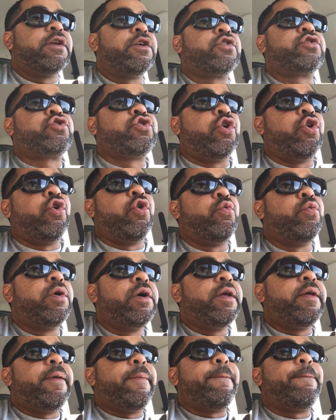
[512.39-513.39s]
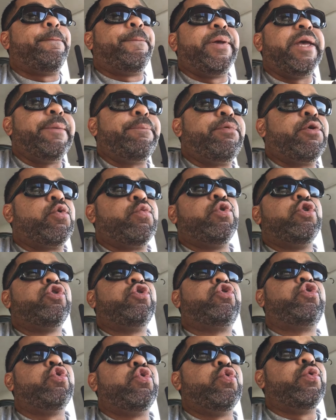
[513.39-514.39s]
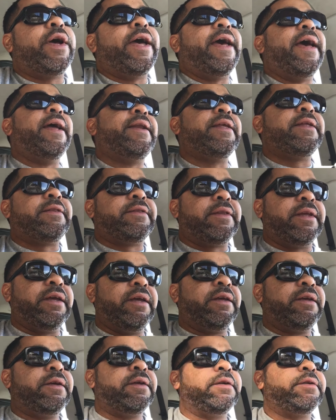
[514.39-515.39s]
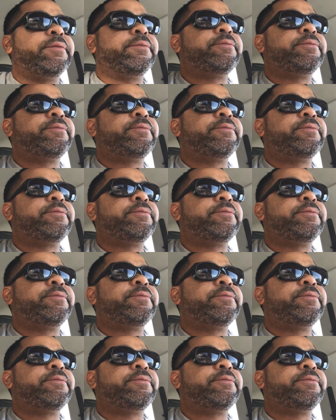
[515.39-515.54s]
So people will do anything.